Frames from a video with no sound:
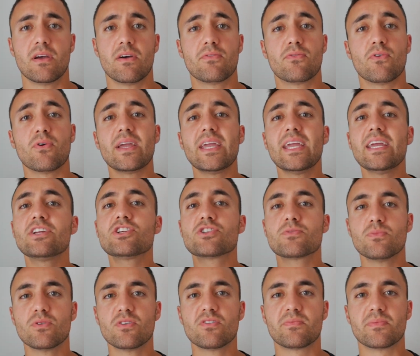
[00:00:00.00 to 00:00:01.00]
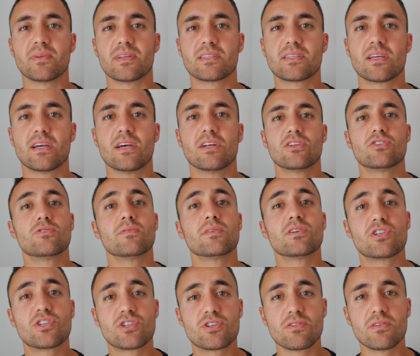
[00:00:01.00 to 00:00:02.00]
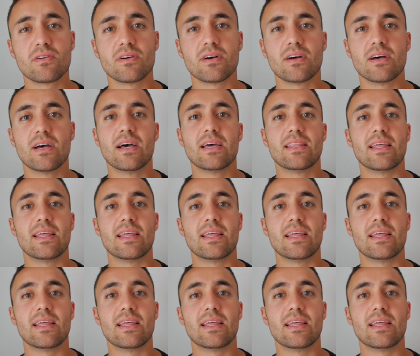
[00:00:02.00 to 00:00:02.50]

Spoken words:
for each movement to ensure